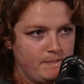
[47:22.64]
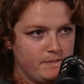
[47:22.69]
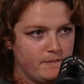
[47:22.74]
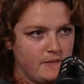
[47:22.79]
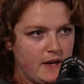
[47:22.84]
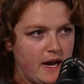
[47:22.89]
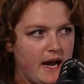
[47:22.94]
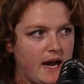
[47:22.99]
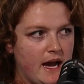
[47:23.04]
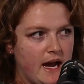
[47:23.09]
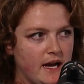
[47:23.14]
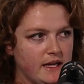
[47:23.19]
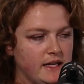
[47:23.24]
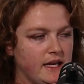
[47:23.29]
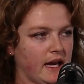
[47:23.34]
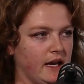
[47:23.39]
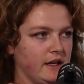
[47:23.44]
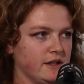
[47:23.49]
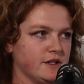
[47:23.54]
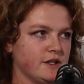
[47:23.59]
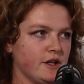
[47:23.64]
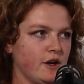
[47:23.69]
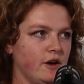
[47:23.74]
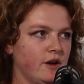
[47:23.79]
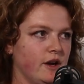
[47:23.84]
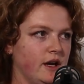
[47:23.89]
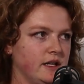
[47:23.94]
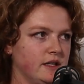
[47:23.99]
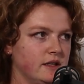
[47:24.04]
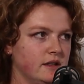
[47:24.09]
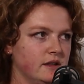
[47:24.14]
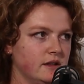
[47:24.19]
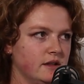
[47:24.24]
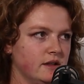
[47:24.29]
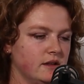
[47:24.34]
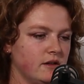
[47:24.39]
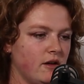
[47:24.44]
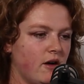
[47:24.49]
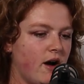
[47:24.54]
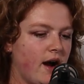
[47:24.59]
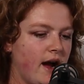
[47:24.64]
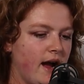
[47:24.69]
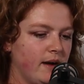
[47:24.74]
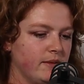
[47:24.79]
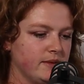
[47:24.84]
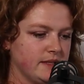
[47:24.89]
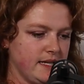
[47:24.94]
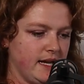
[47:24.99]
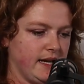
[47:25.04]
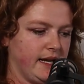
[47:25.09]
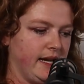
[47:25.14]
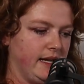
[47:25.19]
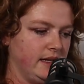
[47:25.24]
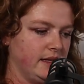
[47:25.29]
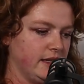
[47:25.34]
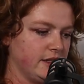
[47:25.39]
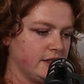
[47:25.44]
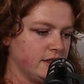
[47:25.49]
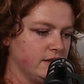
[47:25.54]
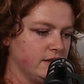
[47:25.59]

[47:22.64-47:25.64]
So I was lucky. They